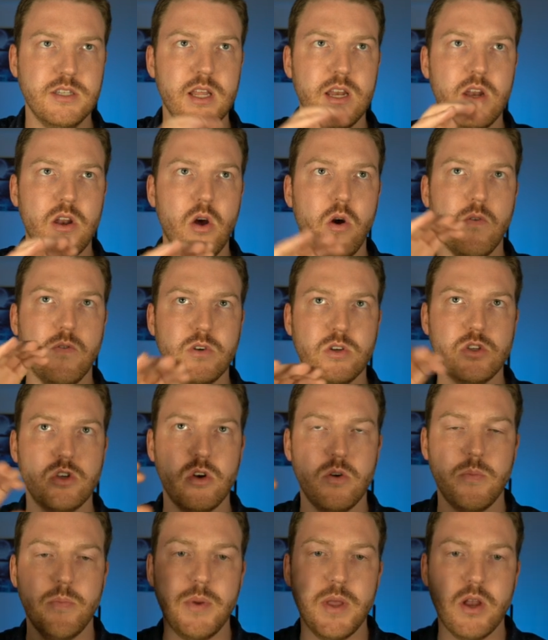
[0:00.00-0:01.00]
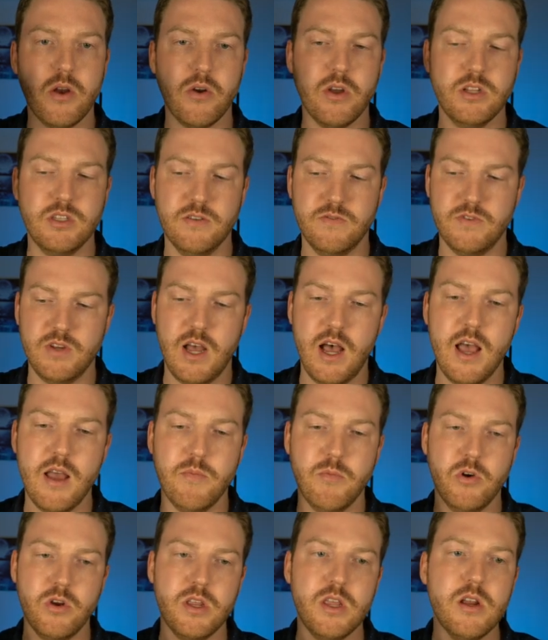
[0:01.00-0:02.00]
did it over certain periods of
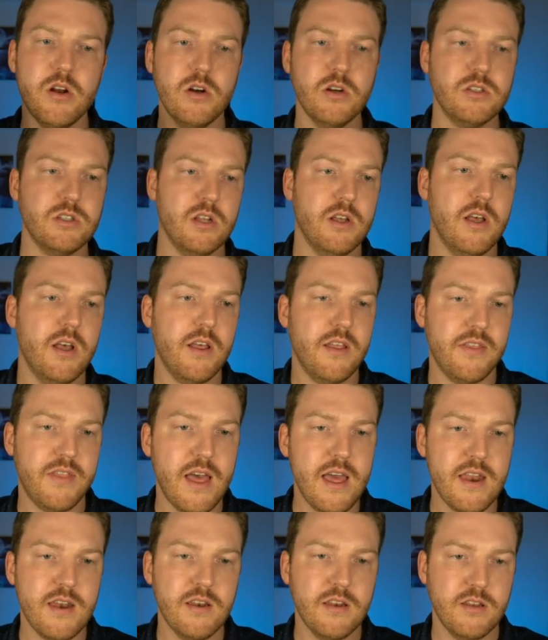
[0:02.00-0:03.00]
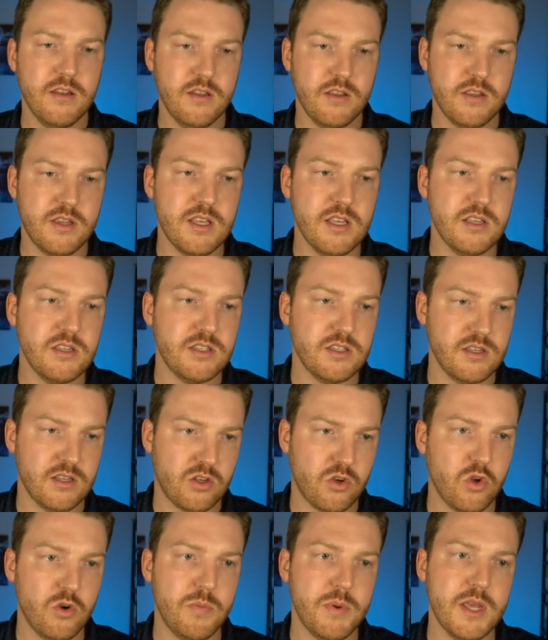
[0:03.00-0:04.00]
time or years, then these
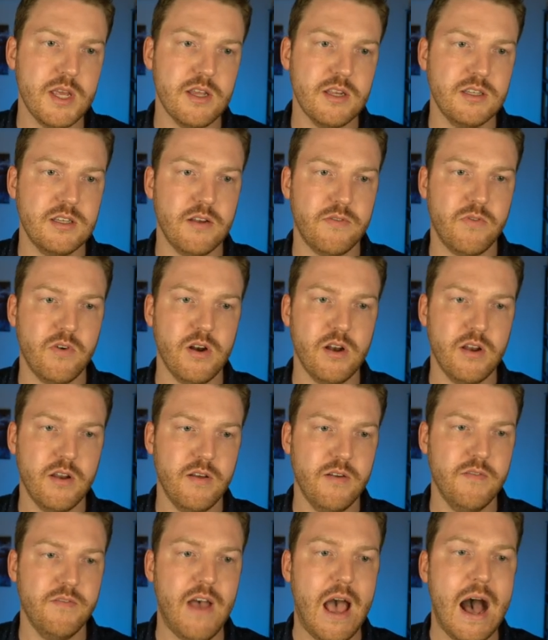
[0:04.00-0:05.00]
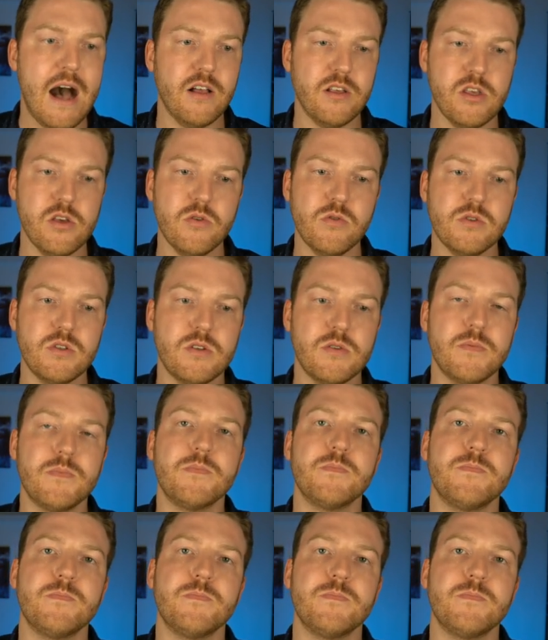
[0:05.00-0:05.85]
could be different values.